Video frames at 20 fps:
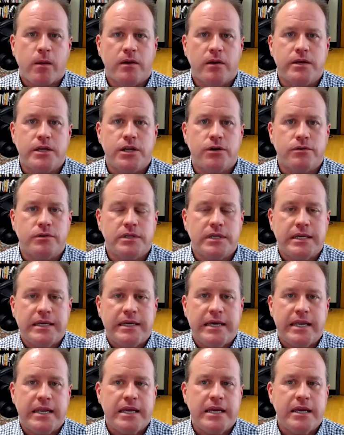
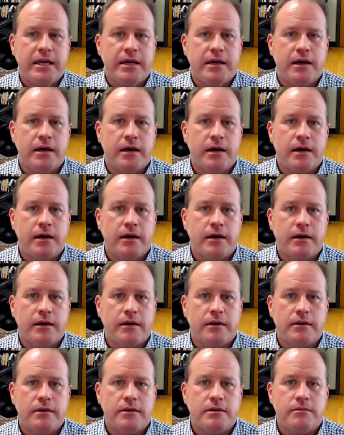
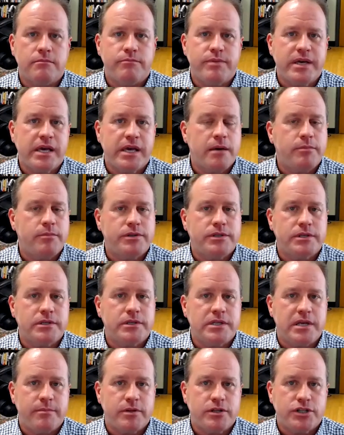Being able to
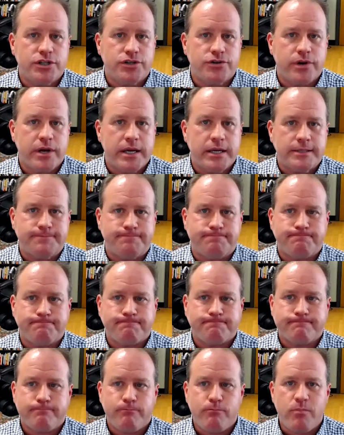demonstrate
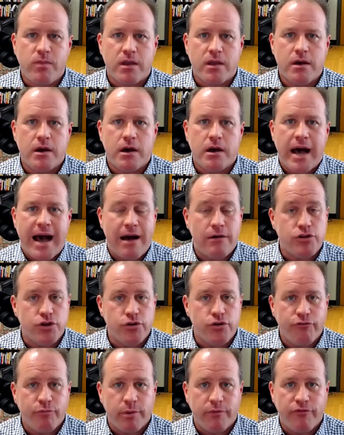how
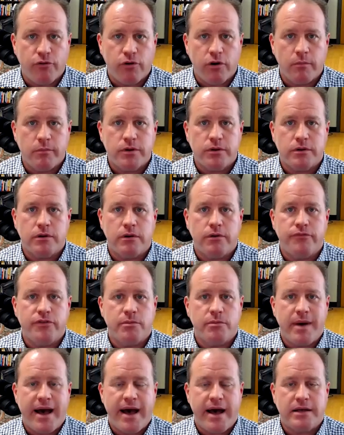you've performed over the
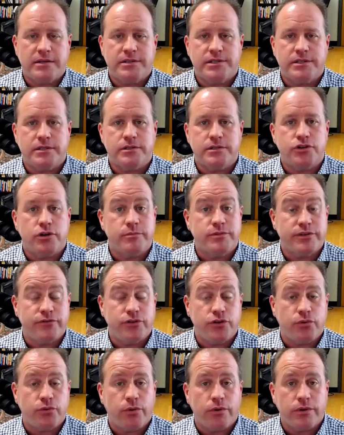past in terms of
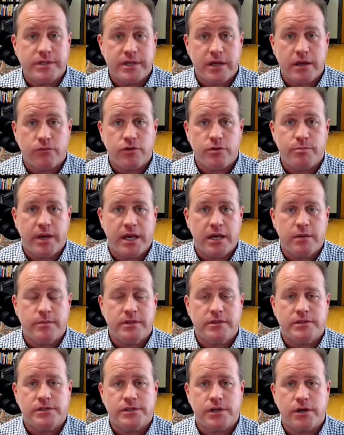your debt
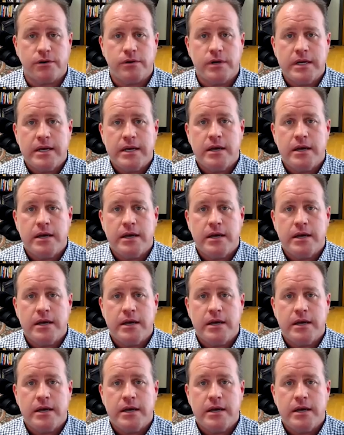repayments. So,